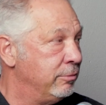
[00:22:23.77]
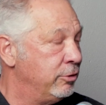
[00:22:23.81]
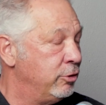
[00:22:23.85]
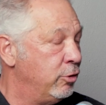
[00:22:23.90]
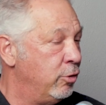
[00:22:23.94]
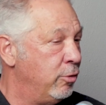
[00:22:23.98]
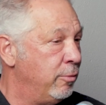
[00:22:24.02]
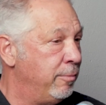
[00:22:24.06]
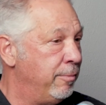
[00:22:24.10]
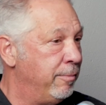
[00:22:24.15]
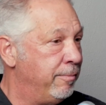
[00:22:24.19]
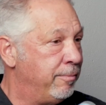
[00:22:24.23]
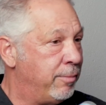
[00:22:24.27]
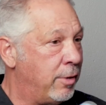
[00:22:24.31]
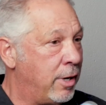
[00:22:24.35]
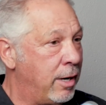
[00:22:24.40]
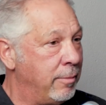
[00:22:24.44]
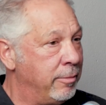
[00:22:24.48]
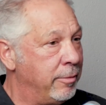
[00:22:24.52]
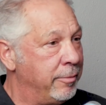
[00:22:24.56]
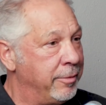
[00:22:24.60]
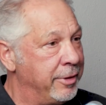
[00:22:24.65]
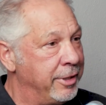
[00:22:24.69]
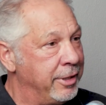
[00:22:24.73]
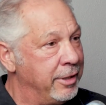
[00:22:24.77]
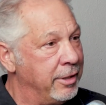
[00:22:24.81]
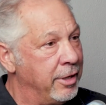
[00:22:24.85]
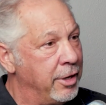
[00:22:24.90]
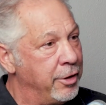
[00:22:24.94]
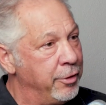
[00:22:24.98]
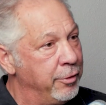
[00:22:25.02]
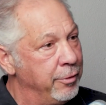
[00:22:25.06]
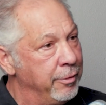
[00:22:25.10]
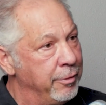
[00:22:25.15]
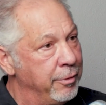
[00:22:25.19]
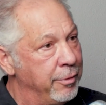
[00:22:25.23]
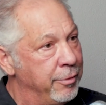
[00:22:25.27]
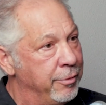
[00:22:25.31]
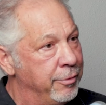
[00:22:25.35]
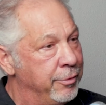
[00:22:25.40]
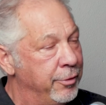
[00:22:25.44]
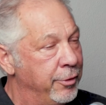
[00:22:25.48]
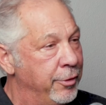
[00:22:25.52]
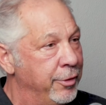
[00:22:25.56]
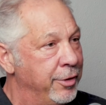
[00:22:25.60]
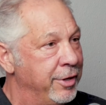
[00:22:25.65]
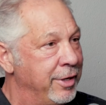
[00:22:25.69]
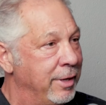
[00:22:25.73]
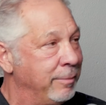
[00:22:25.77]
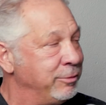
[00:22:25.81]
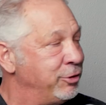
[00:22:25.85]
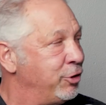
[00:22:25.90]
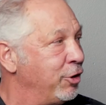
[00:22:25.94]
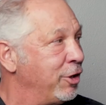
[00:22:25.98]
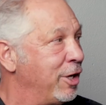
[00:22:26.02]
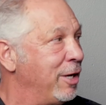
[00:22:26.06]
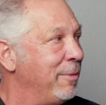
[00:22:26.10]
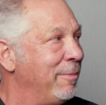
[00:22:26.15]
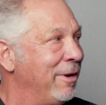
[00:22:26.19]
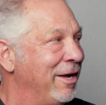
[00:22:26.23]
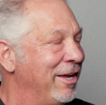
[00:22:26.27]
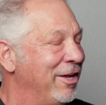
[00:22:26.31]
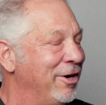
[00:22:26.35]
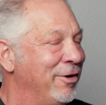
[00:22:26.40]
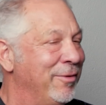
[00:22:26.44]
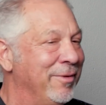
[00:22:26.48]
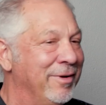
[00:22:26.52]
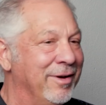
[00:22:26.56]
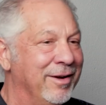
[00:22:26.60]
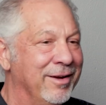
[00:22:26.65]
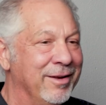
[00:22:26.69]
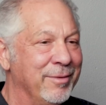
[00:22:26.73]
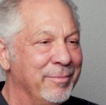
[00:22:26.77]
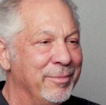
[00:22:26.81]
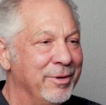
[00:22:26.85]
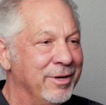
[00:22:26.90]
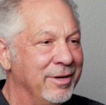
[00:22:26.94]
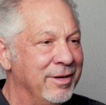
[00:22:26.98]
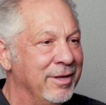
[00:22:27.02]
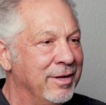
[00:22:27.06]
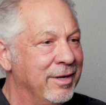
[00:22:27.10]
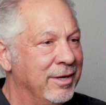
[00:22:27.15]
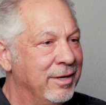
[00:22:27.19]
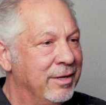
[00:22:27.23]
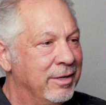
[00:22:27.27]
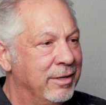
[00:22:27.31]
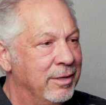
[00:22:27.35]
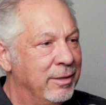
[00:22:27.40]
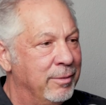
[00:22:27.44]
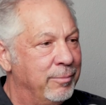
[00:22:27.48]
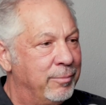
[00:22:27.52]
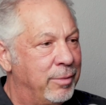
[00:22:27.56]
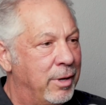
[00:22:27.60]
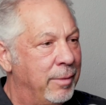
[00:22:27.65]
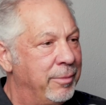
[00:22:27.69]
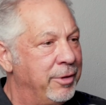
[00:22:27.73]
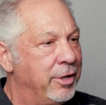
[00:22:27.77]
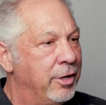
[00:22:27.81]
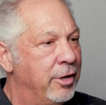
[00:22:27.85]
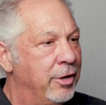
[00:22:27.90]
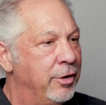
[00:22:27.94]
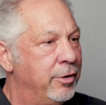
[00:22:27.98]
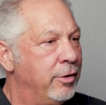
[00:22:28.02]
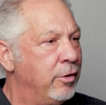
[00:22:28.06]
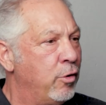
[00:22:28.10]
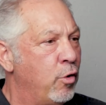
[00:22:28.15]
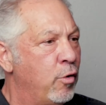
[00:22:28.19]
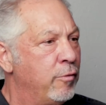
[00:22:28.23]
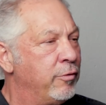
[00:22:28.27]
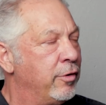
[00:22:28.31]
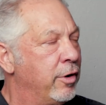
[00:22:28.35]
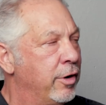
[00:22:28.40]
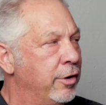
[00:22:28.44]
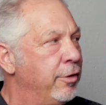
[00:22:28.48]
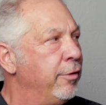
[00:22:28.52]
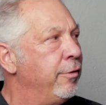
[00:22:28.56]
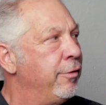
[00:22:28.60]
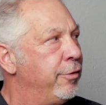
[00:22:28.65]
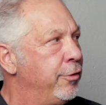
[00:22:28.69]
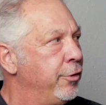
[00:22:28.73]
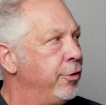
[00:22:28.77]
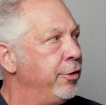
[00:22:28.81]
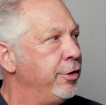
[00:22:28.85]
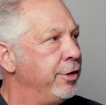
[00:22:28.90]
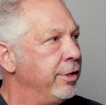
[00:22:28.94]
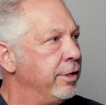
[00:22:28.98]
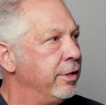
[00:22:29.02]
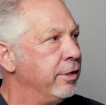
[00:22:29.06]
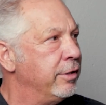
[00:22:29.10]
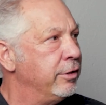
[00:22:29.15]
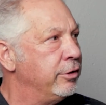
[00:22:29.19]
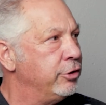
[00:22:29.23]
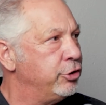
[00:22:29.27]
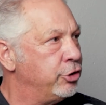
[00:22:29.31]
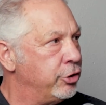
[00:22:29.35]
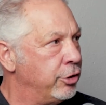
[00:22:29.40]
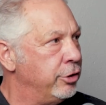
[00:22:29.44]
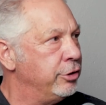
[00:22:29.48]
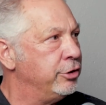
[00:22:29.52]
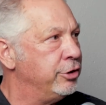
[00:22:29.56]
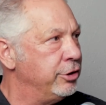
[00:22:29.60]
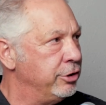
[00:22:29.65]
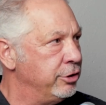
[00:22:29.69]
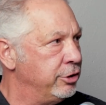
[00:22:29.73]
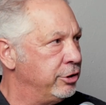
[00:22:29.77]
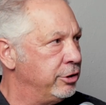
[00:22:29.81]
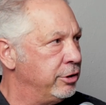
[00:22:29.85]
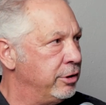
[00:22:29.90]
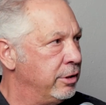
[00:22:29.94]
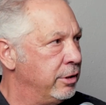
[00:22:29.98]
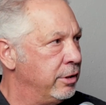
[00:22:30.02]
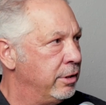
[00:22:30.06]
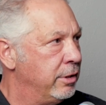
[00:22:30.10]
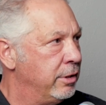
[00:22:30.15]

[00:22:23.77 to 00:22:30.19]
So probably 130, I'm still getting my head around it, but probably over 130 churches.